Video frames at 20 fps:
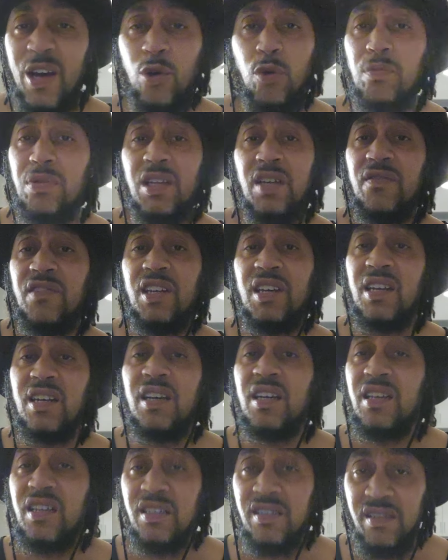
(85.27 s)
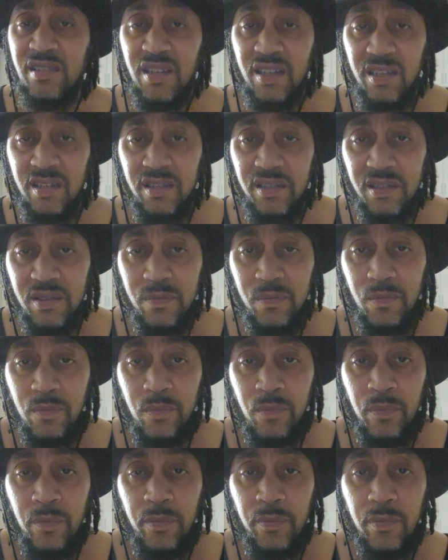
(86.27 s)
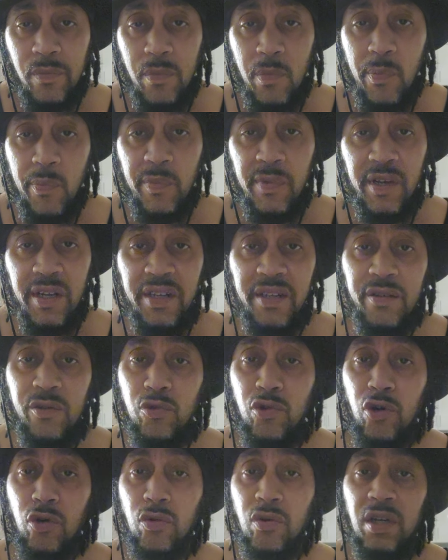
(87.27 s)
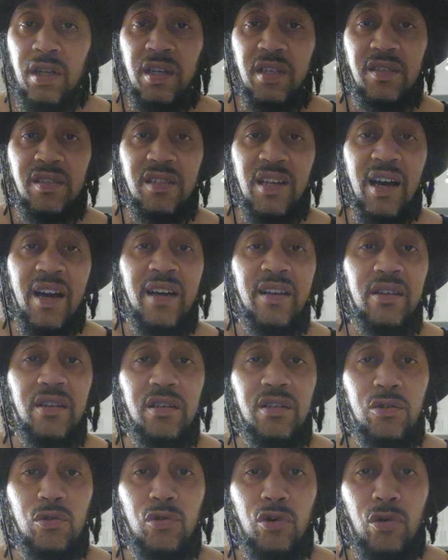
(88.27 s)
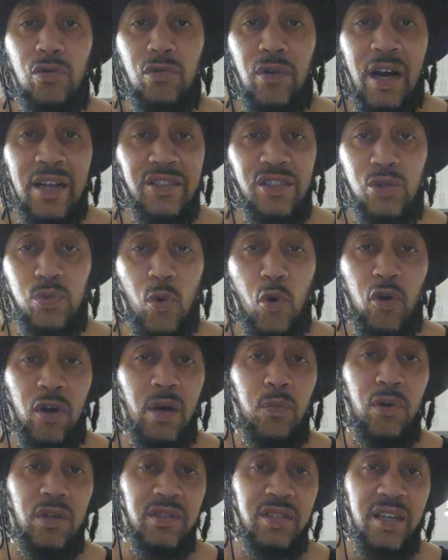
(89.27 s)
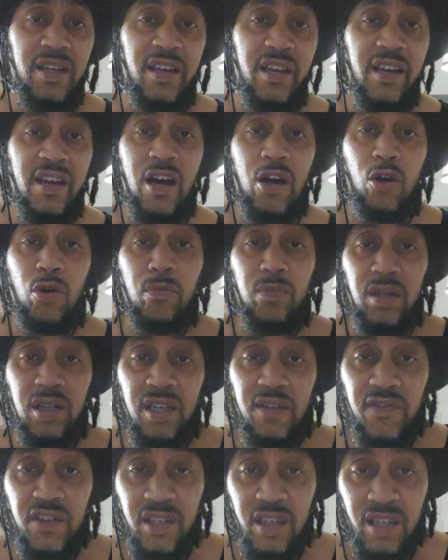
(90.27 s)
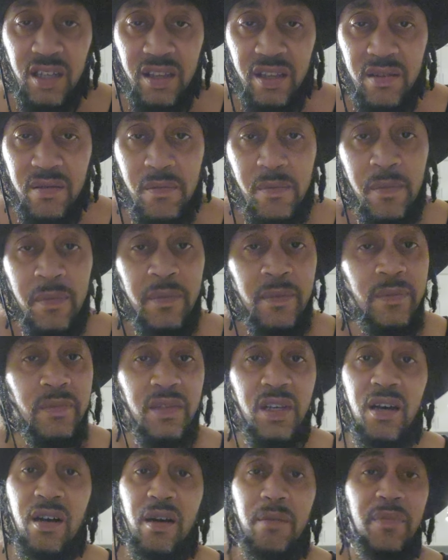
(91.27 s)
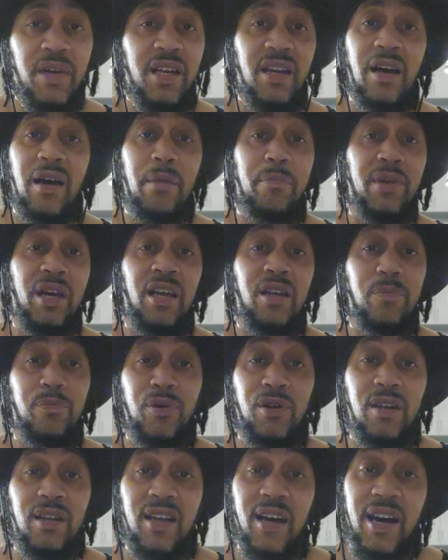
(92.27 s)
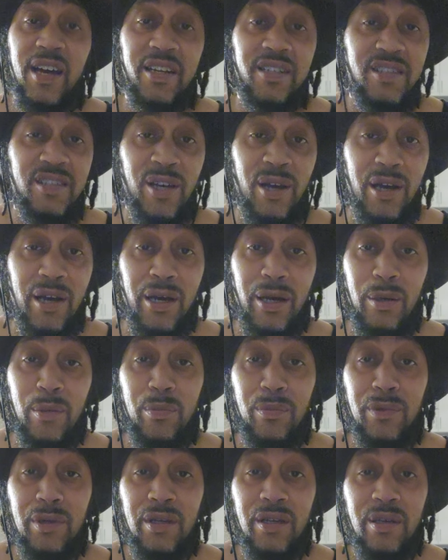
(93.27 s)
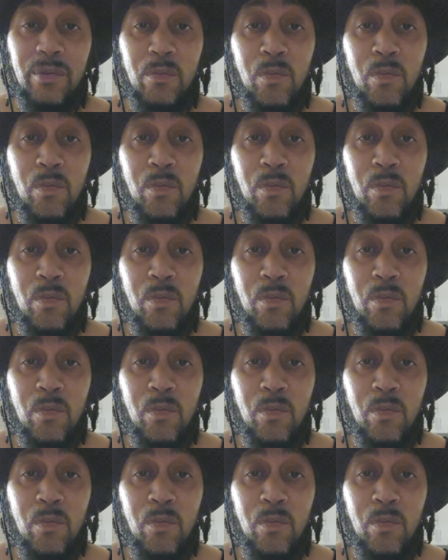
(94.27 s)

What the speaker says: I don't believe in any of these things. And, and it's not, I just woke up one day, hey, I don't believe in nothing. No, man, I done put a lot of time,